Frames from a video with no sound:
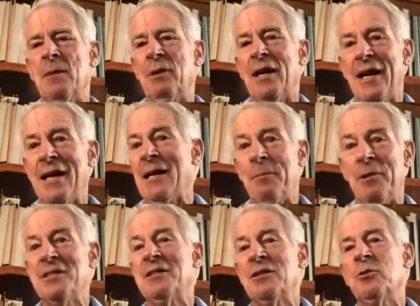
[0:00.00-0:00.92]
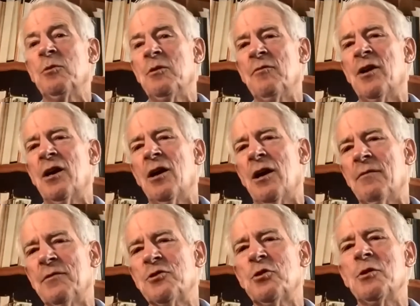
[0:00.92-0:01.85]
but I end up listening to them very
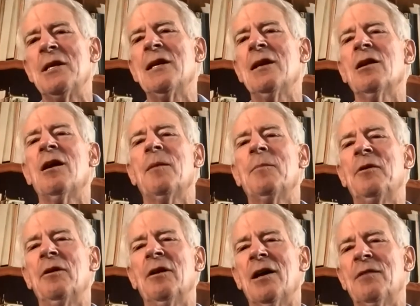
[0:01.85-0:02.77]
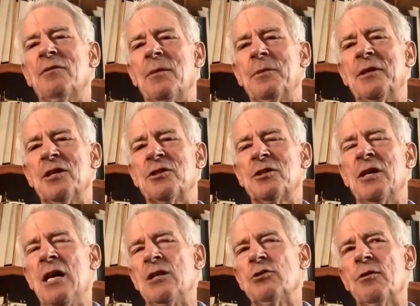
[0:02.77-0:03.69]
often. So you need a lot of repetition.
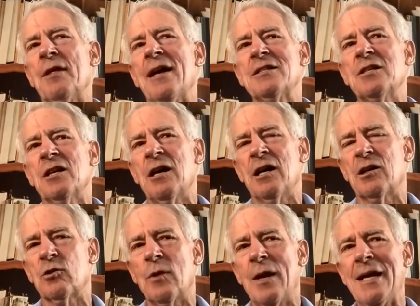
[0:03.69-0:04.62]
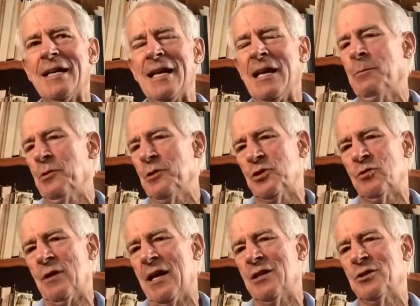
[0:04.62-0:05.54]
So that's a great input
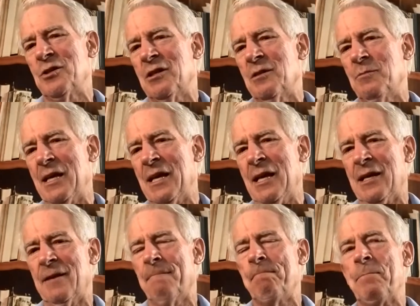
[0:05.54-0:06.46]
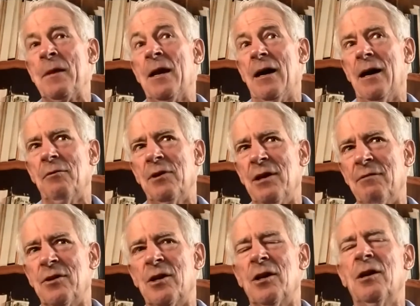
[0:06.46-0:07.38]
strategy at the beginning.
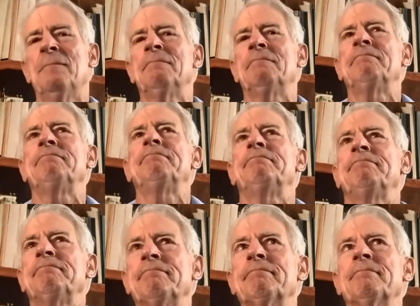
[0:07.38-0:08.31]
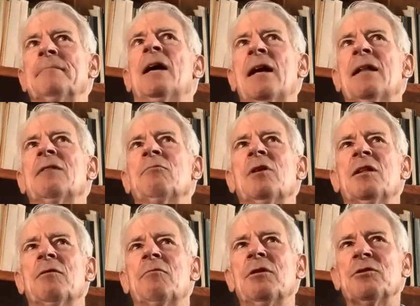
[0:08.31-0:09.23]
However, and I think one of
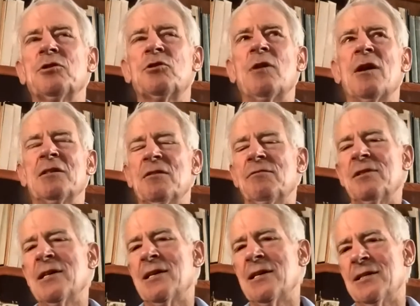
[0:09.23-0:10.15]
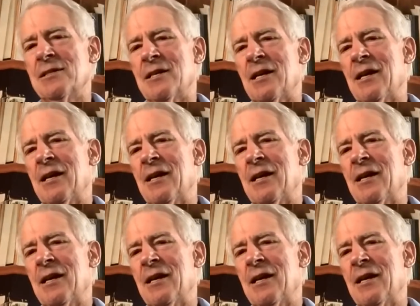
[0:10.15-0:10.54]
the real strengths of LingQ is,